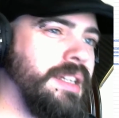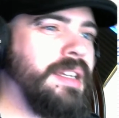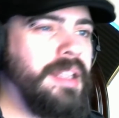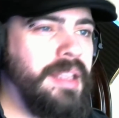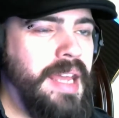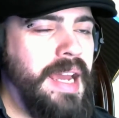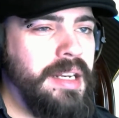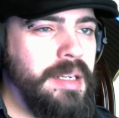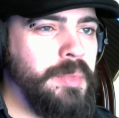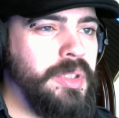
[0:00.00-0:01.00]
that
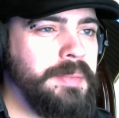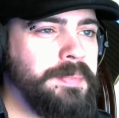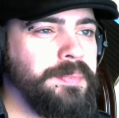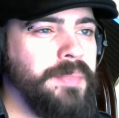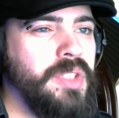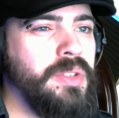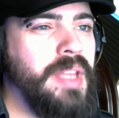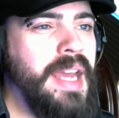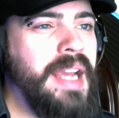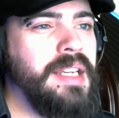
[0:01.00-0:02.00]
number. So
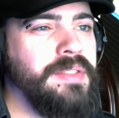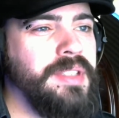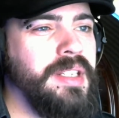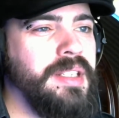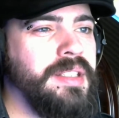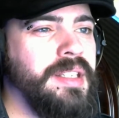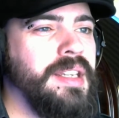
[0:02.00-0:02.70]
that gives us